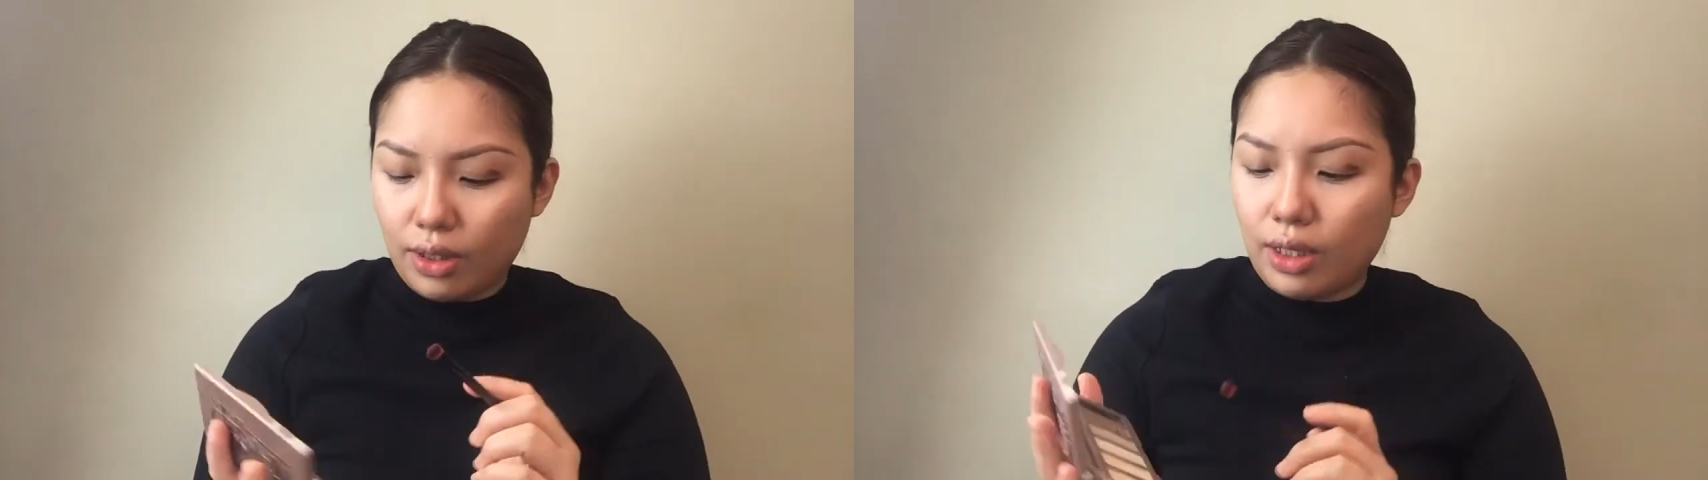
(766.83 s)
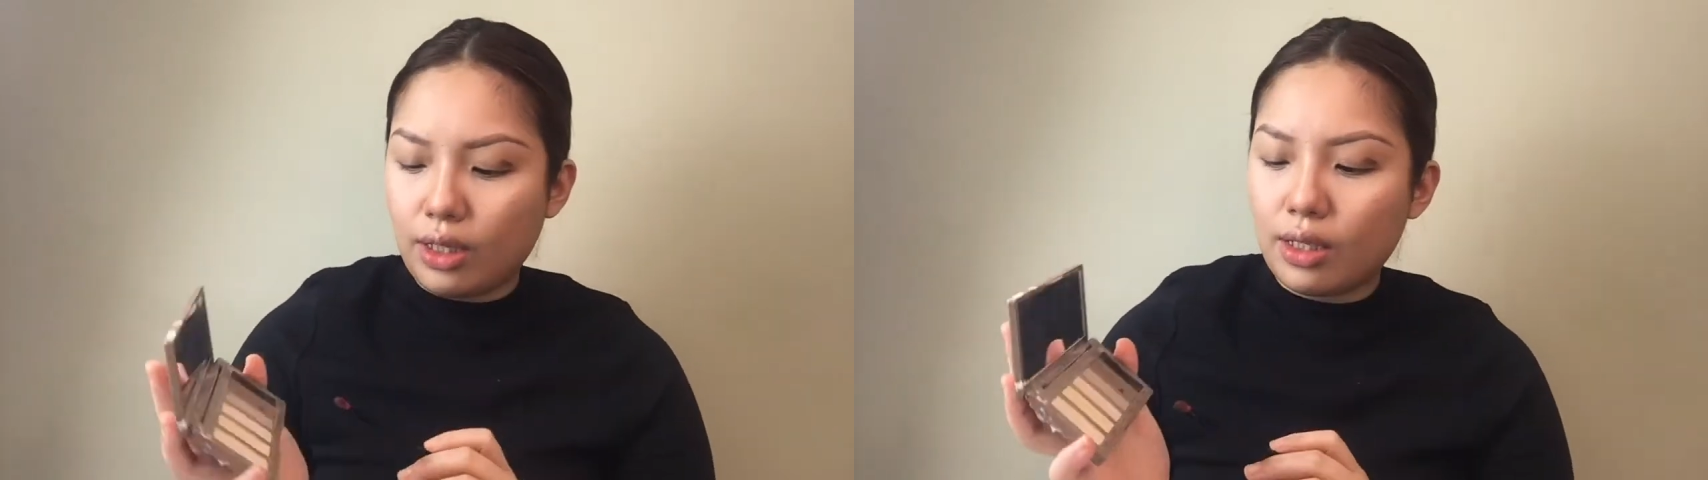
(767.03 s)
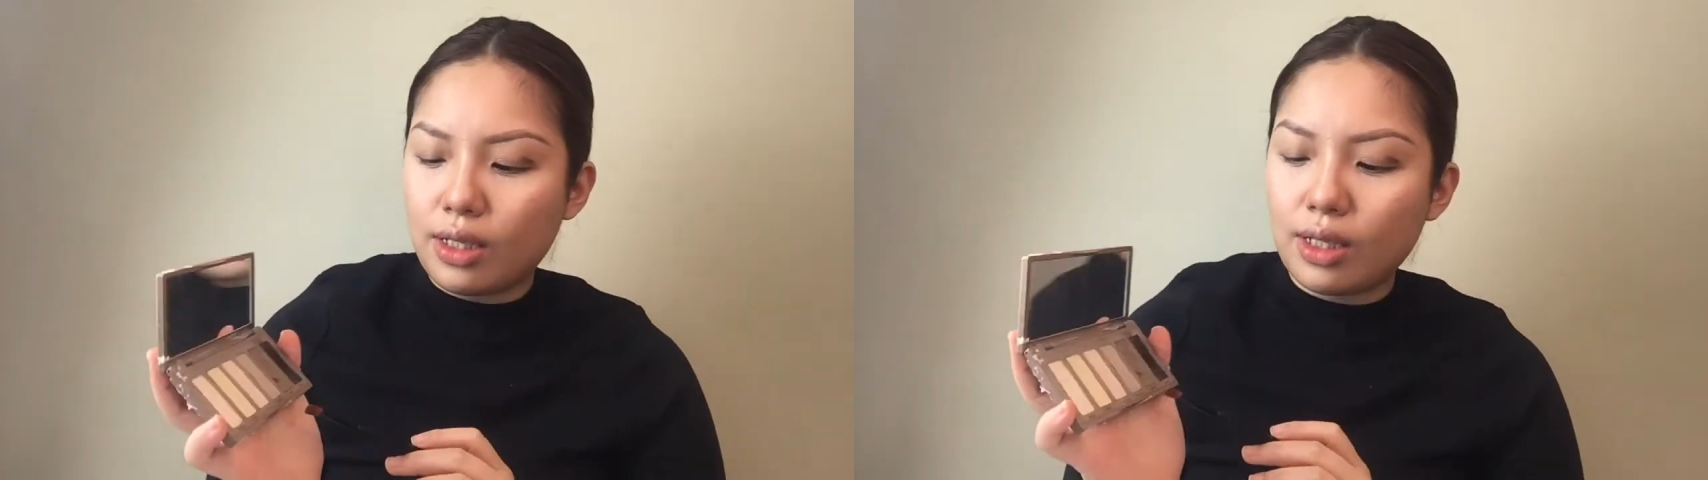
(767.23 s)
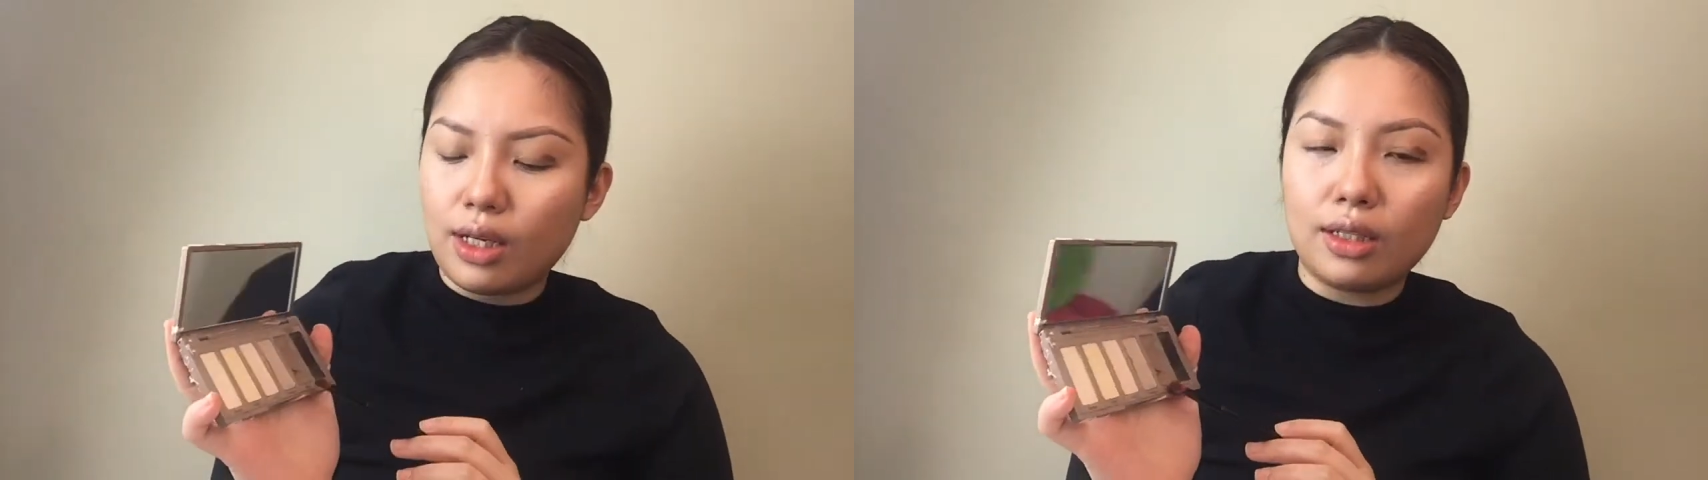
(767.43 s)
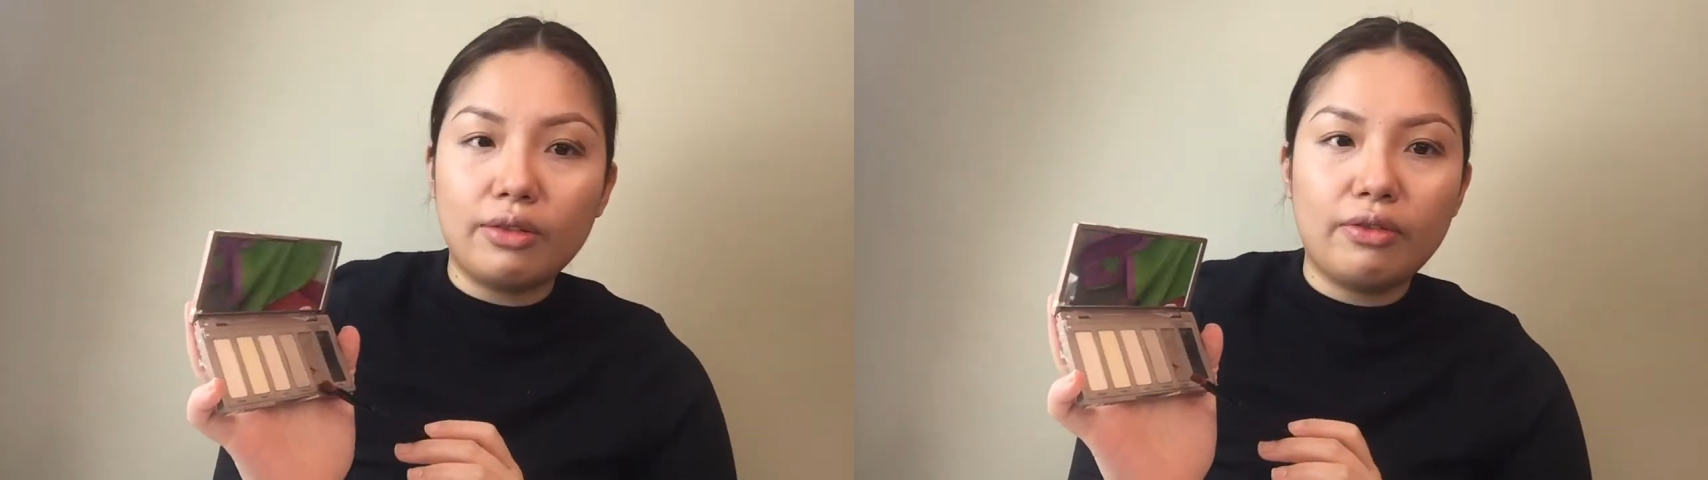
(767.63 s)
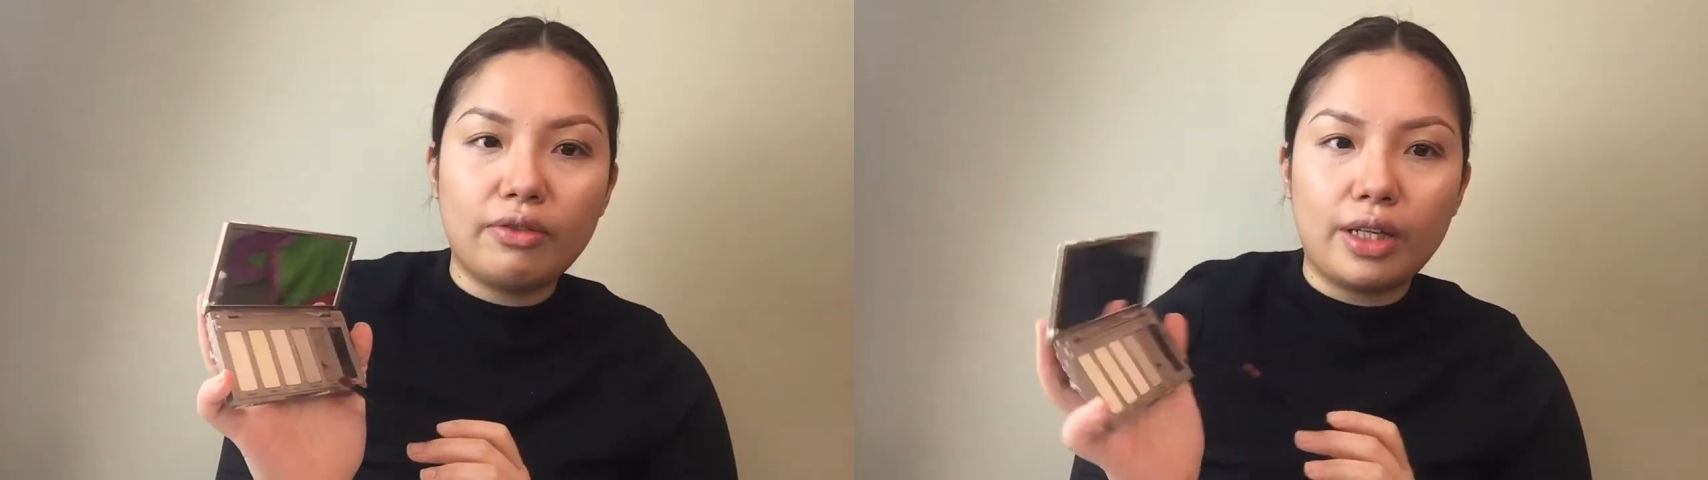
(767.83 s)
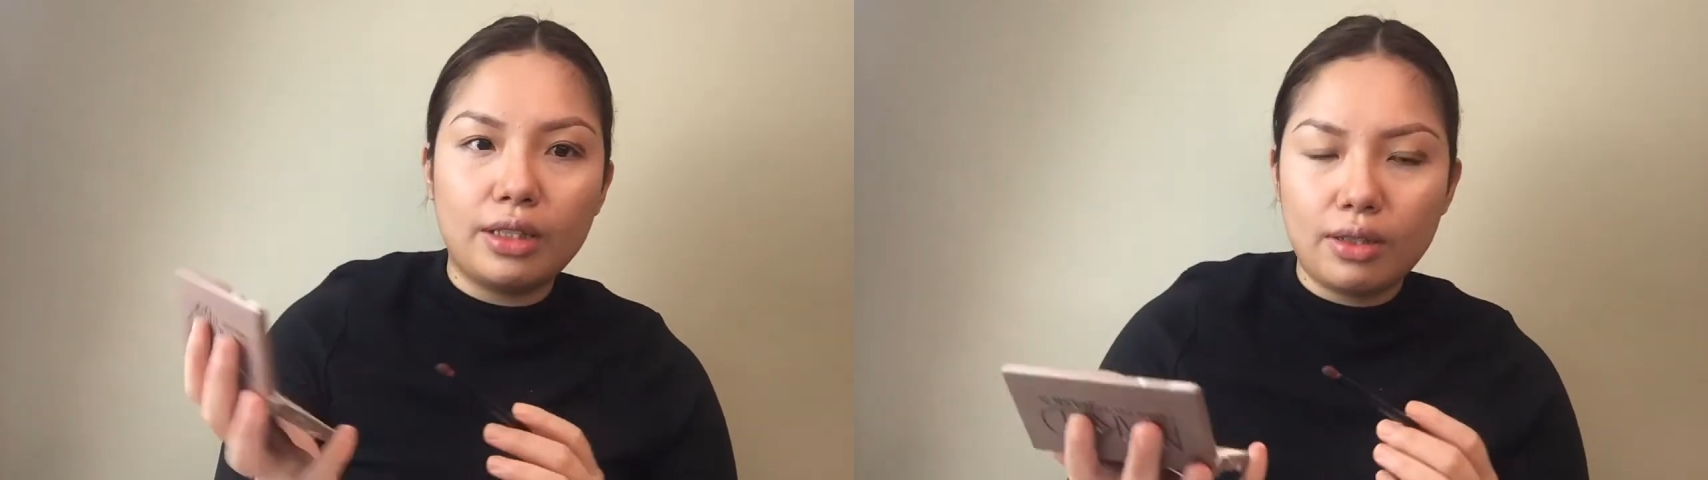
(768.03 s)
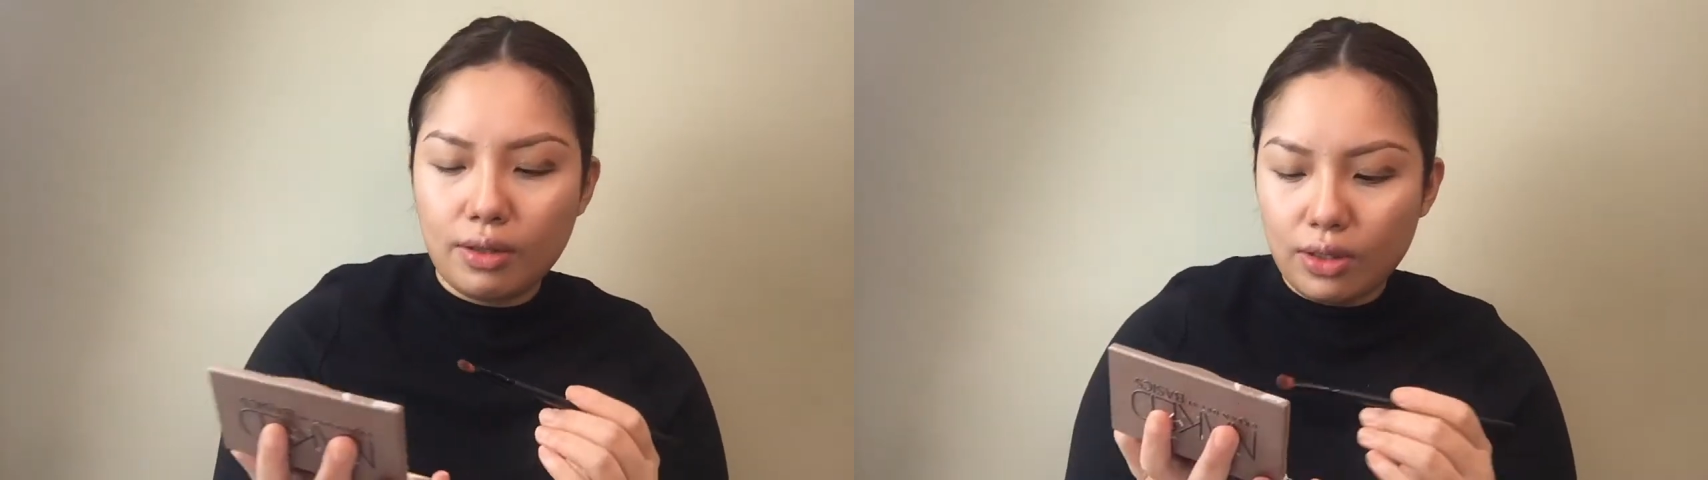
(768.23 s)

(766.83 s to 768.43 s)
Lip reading: get this color thing